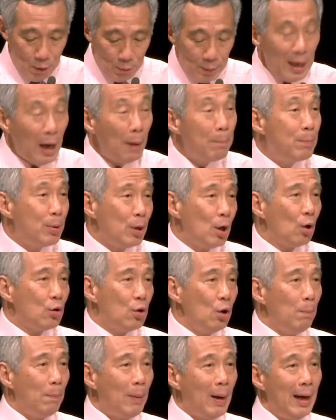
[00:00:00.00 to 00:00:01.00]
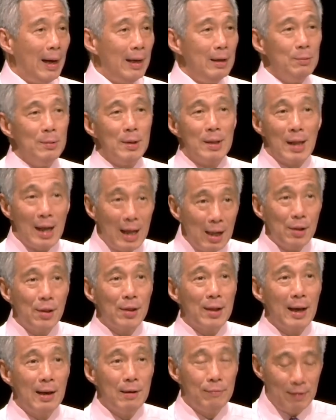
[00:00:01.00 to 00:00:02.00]
We are preoccupied with
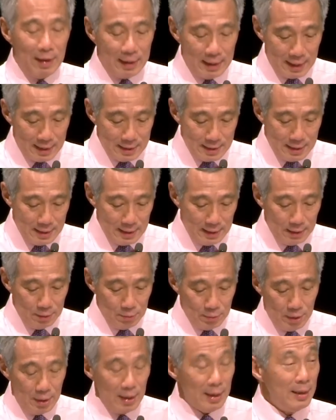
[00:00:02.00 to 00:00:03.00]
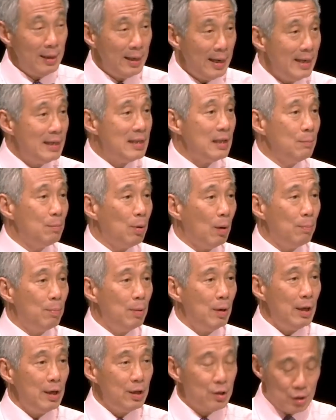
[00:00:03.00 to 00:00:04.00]
healthcare financing, with an aging
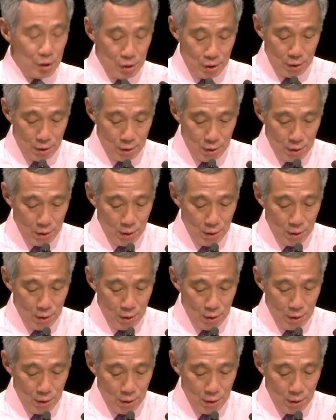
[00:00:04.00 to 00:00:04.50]
population,